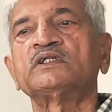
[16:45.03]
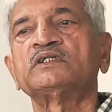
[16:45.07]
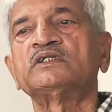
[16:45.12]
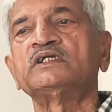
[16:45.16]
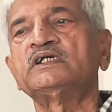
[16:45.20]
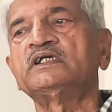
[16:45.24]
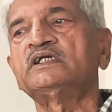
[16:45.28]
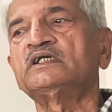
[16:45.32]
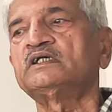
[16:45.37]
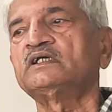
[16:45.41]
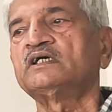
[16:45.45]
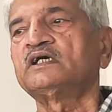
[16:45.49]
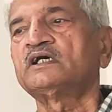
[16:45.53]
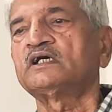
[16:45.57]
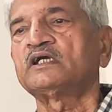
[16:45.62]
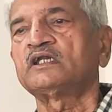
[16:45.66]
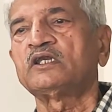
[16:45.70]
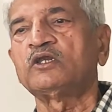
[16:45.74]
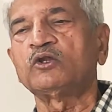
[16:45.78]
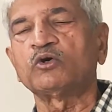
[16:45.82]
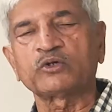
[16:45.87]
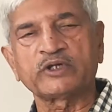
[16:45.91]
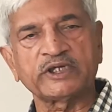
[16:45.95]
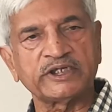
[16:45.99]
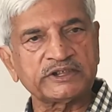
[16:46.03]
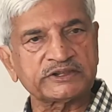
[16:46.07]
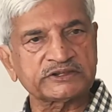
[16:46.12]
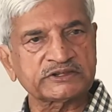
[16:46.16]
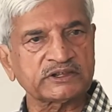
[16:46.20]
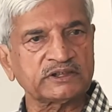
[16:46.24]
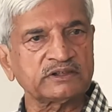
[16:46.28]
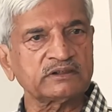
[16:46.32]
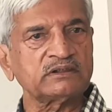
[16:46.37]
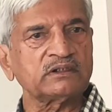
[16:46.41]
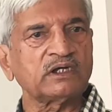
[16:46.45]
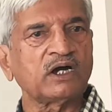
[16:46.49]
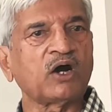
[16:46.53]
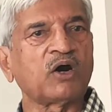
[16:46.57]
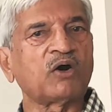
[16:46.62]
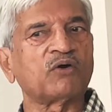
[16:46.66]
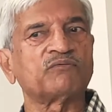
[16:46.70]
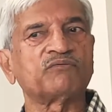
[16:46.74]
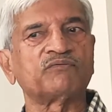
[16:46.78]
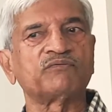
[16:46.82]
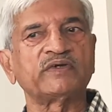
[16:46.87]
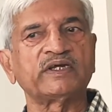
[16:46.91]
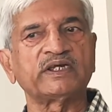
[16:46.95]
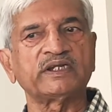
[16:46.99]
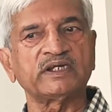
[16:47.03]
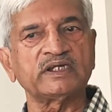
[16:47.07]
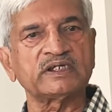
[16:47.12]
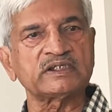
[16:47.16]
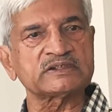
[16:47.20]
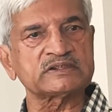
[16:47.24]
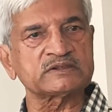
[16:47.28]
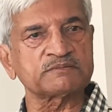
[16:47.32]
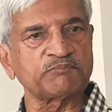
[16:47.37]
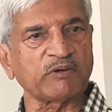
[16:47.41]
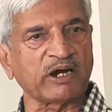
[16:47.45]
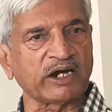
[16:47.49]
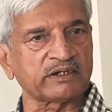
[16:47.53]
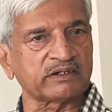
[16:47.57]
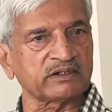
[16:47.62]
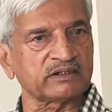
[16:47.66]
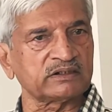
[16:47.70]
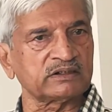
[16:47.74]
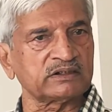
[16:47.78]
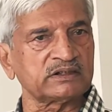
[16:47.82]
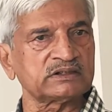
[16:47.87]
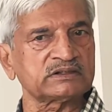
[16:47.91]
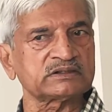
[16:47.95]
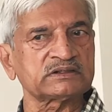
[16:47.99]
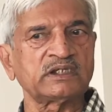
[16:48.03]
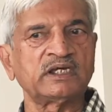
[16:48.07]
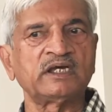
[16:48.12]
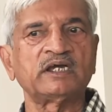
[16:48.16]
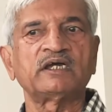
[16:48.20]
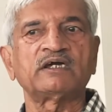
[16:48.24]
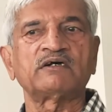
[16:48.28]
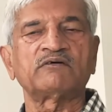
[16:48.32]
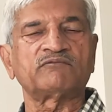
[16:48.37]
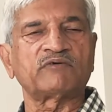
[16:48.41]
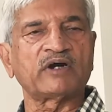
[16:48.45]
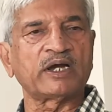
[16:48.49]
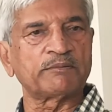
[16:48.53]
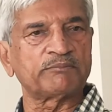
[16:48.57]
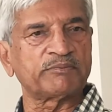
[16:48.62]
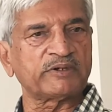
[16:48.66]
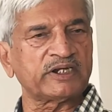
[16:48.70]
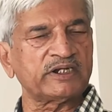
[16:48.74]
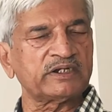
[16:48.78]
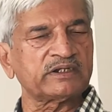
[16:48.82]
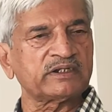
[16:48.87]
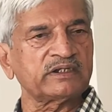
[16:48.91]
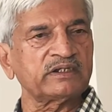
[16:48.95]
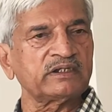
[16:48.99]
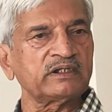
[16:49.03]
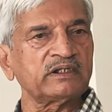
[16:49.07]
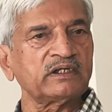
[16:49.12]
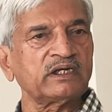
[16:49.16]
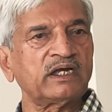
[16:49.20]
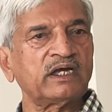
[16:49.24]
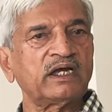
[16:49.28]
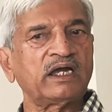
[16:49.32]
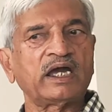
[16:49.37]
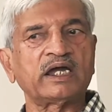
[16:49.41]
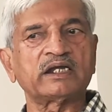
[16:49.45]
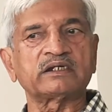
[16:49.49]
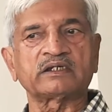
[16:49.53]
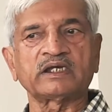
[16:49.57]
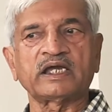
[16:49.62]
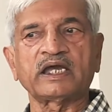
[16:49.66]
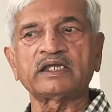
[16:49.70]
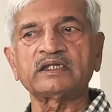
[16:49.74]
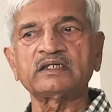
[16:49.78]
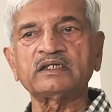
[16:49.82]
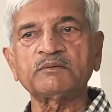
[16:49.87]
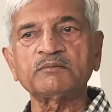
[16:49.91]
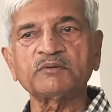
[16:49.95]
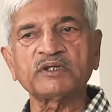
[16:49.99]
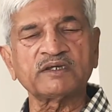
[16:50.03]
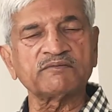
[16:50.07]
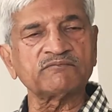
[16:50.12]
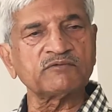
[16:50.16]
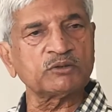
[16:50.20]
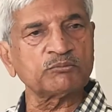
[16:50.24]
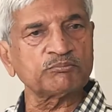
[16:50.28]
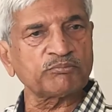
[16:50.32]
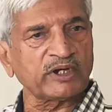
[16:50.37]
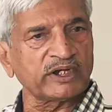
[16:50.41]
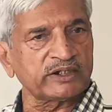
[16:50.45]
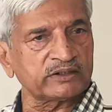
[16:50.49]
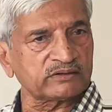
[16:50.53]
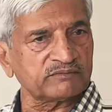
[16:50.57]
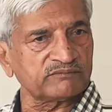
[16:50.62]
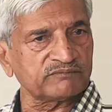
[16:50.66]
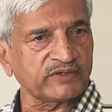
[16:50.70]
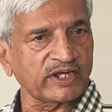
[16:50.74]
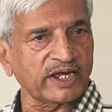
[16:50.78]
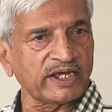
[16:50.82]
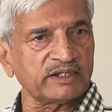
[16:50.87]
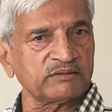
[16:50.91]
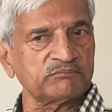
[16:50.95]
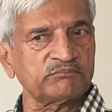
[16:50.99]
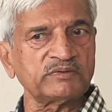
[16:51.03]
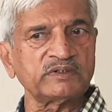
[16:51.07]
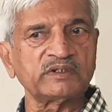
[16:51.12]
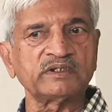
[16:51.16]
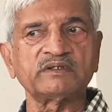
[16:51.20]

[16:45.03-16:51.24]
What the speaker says: the location of various particles vibrating at any given point of time.